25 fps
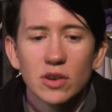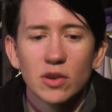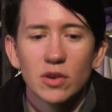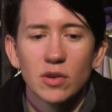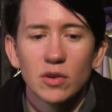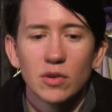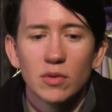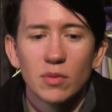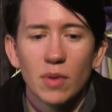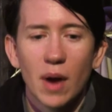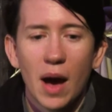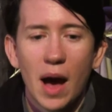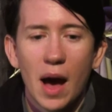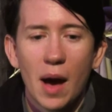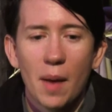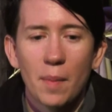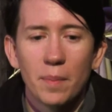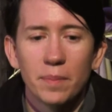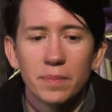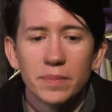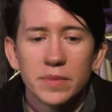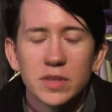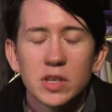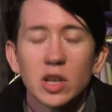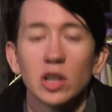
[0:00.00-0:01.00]
to
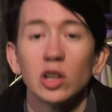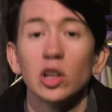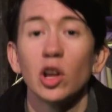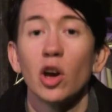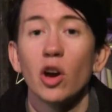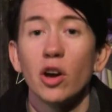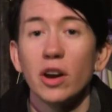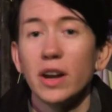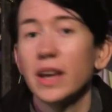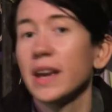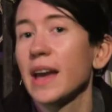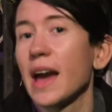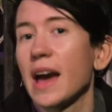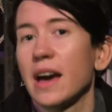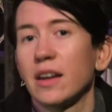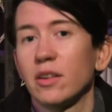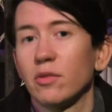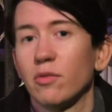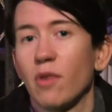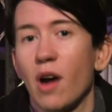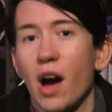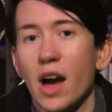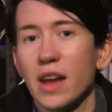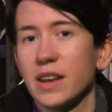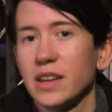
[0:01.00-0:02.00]
learning how to
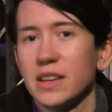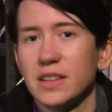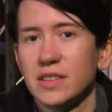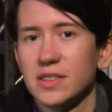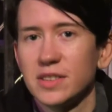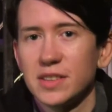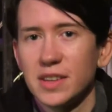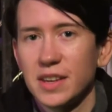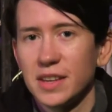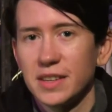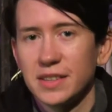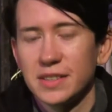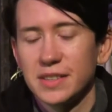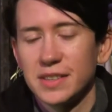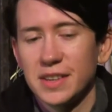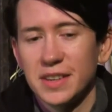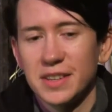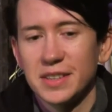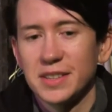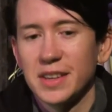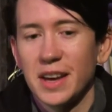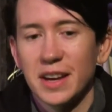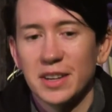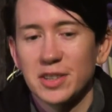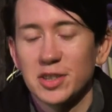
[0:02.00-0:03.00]
write
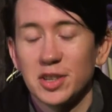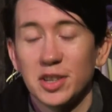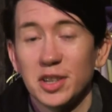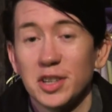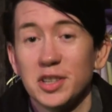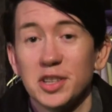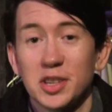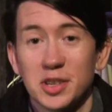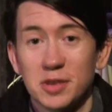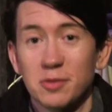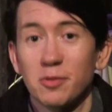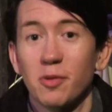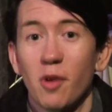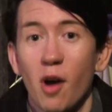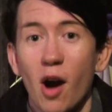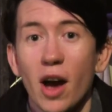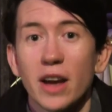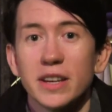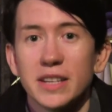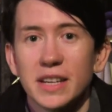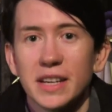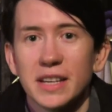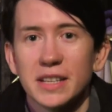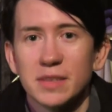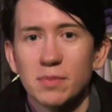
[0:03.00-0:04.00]
is actually just
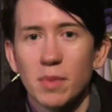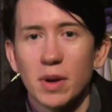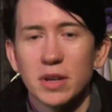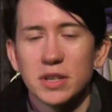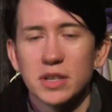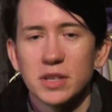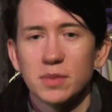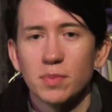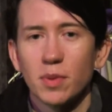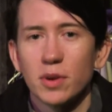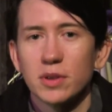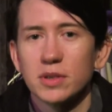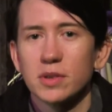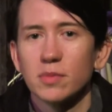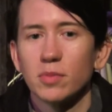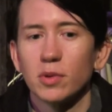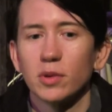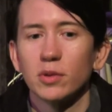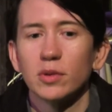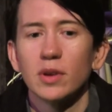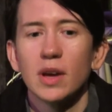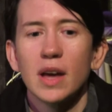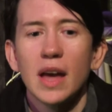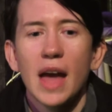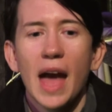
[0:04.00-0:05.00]
writing as much as
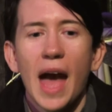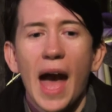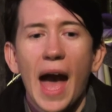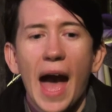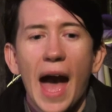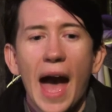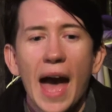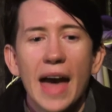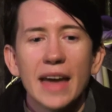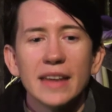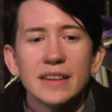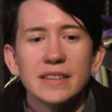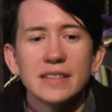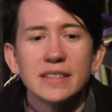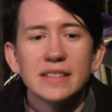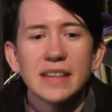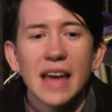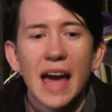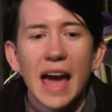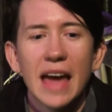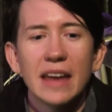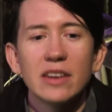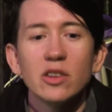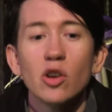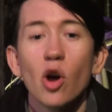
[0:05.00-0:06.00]
possible,
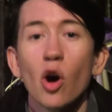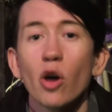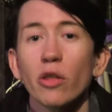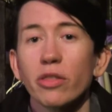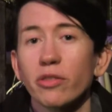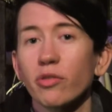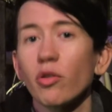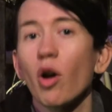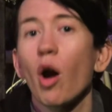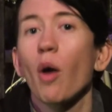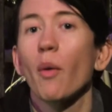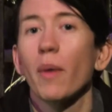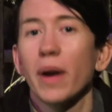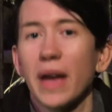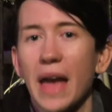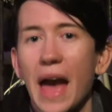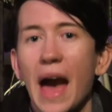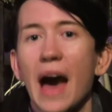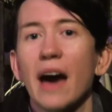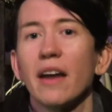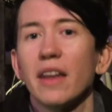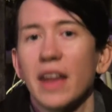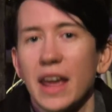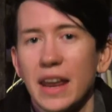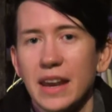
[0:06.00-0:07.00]
and not throwing
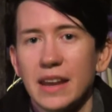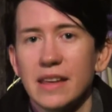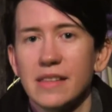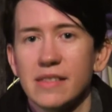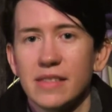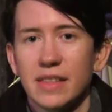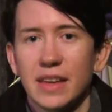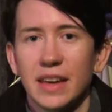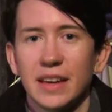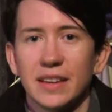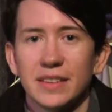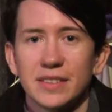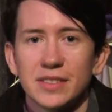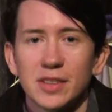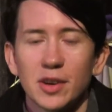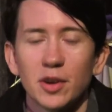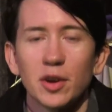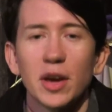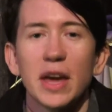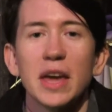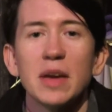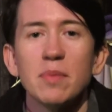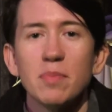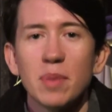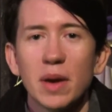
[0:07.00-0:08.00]
out anything, so
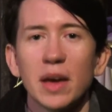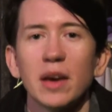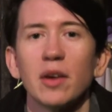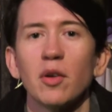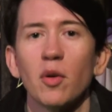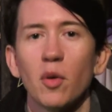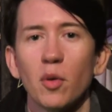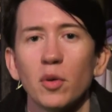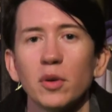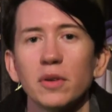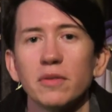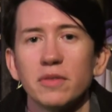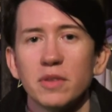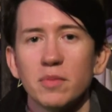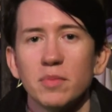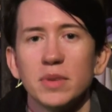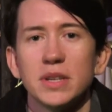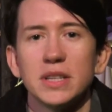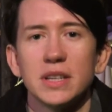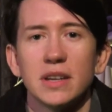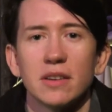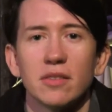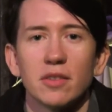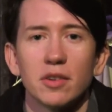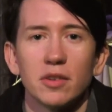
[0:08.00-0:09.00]
keeping all of the
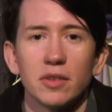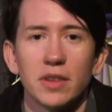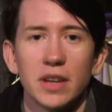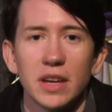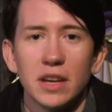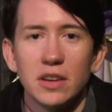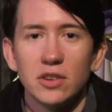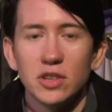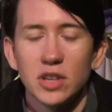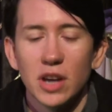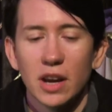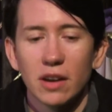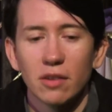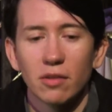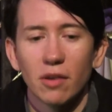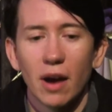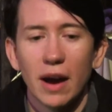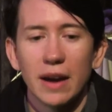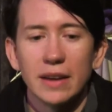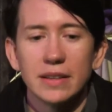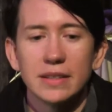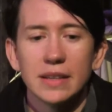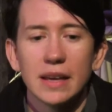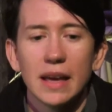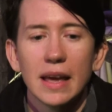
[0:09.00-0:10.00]
material that you
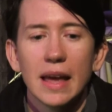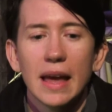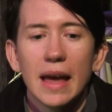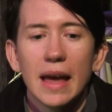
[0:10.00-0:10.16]
generate.